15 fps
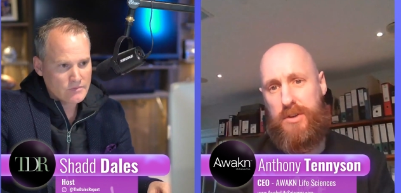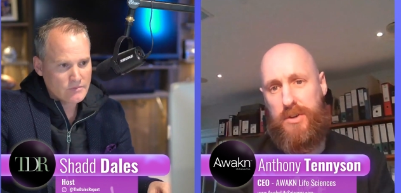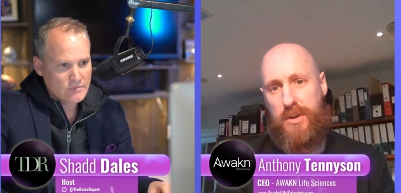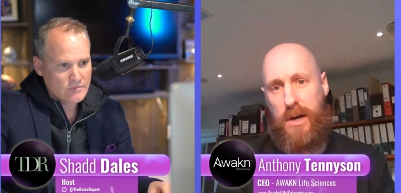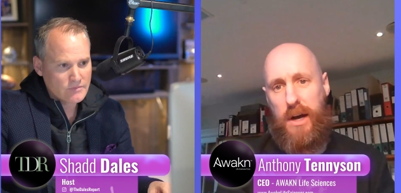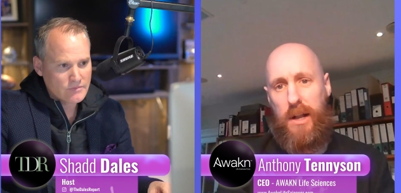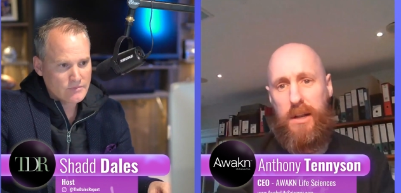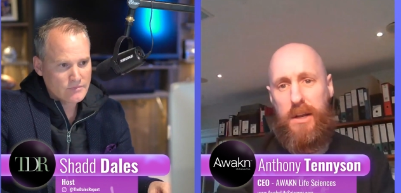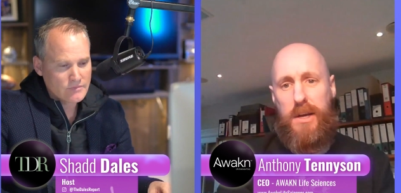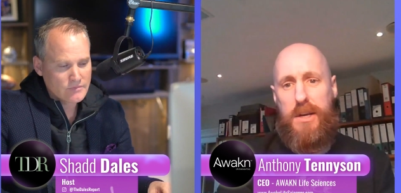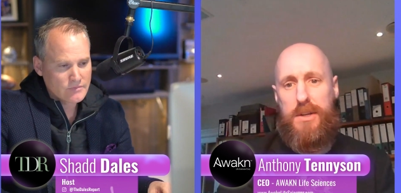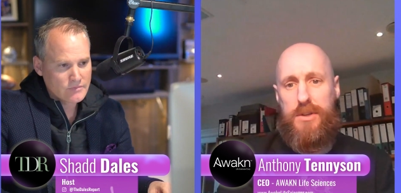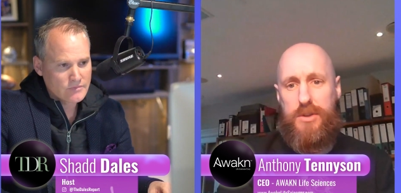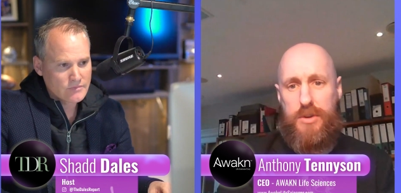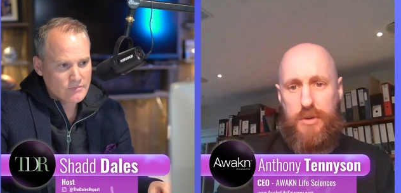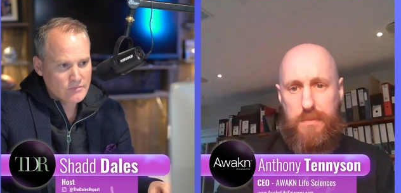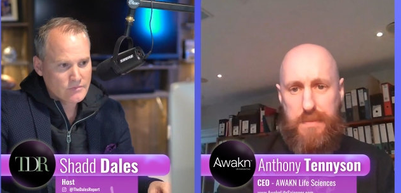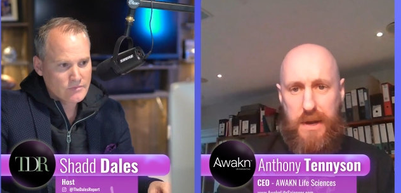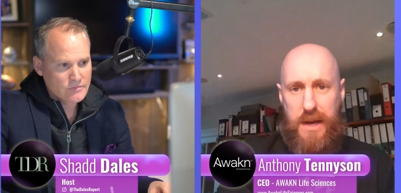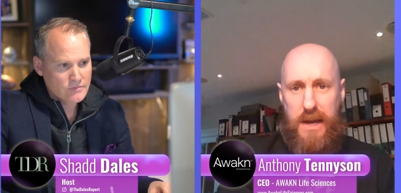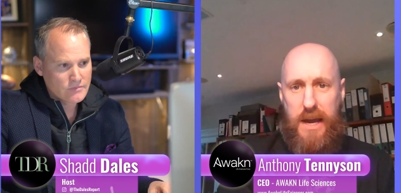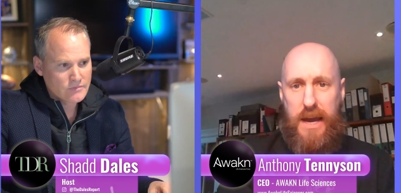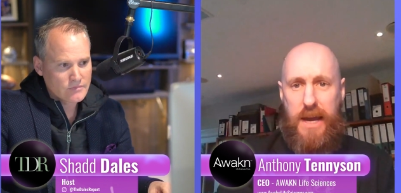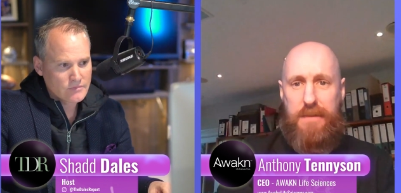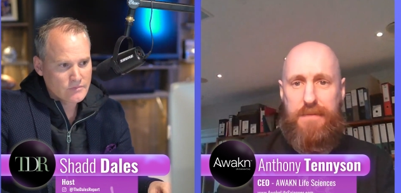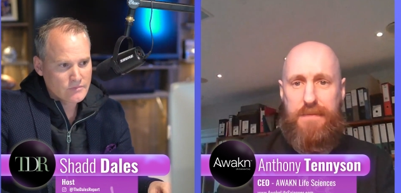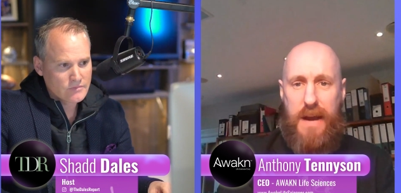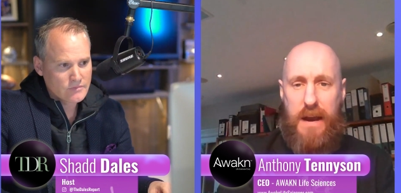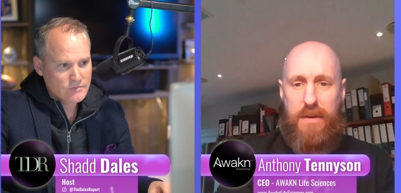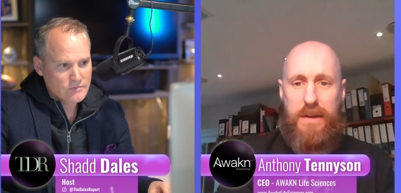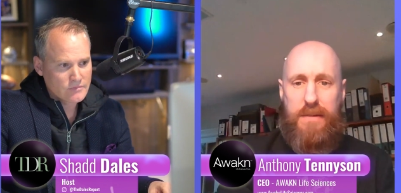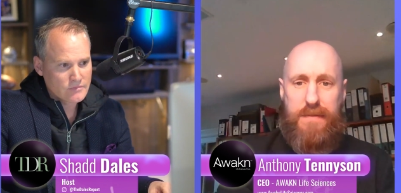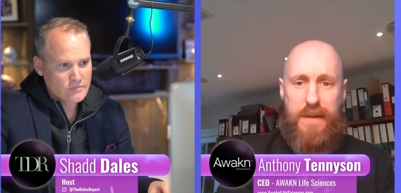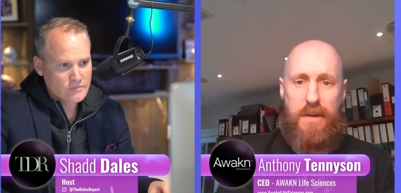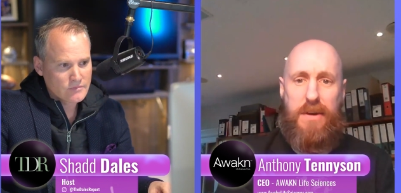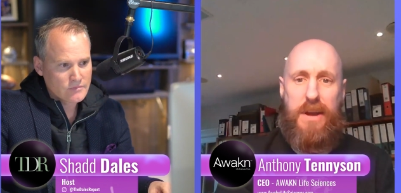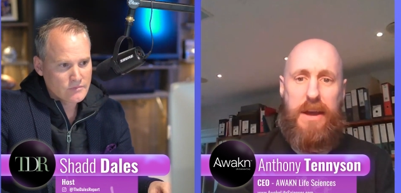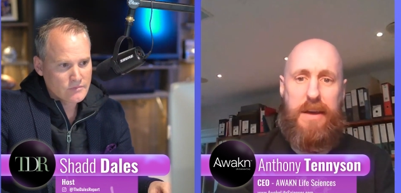Speaker 1: trial to be a very, very